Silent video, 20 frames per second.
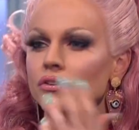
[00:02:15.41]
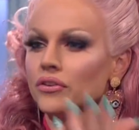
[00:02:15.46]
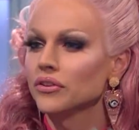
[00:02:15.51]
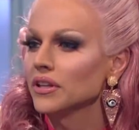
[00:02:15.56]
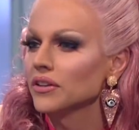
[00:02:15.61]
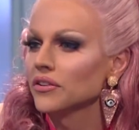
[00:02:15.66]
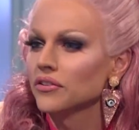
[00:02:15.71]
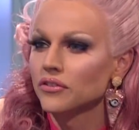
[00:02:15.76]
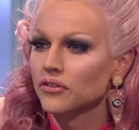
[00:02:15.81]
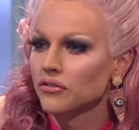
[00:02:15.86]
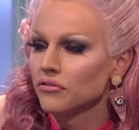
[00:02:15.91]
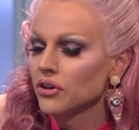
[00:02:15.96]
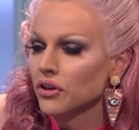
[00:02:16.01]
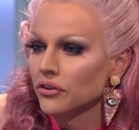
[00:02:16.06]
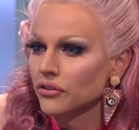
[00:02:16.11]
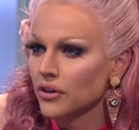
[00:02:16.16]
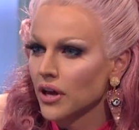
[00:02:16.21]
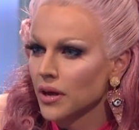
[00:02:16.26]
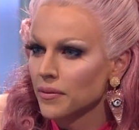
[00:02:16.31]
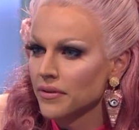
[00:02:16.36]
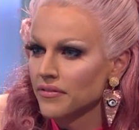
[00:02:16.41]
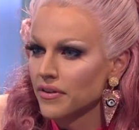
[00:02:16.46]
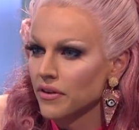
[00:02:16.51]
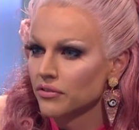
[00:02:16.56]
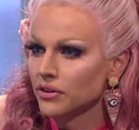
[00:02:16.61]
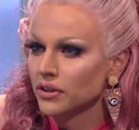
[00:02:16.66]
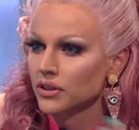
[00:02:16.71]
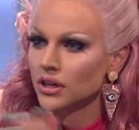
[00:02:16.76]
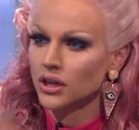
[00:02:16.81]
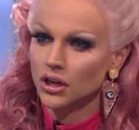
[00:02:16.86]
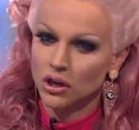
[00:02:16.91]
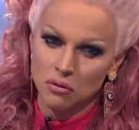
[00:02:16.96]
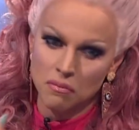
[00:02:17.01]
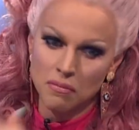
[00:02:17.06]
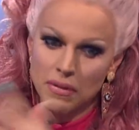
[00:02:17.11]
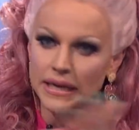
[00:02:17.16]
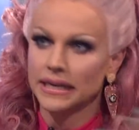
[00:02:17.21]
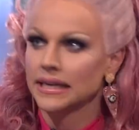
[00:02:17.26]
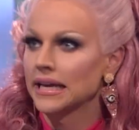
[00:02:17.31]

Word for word: "Do you think this is the first time I've ever met